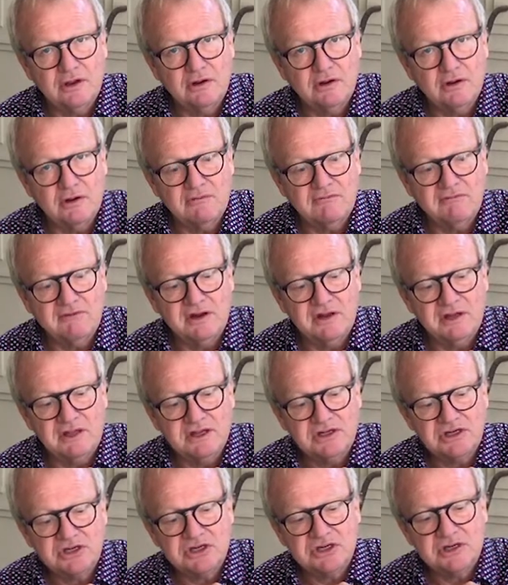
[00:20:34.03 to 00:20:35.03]

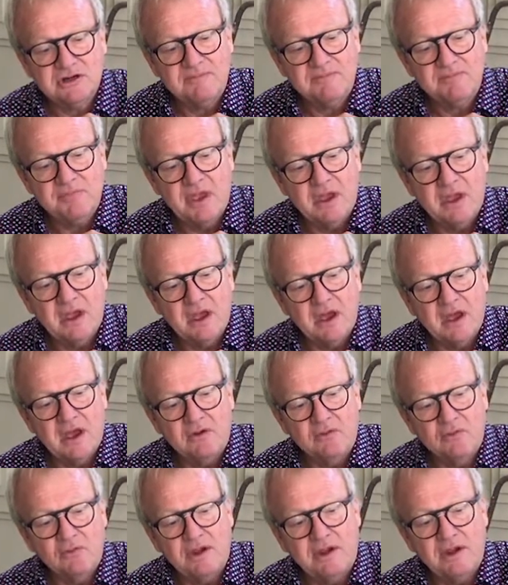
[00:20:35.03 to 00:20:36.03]
non-vintage,
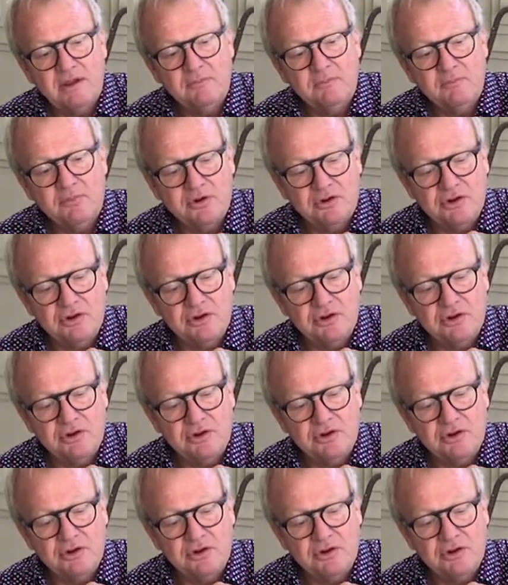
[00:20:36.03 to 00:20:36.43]
and we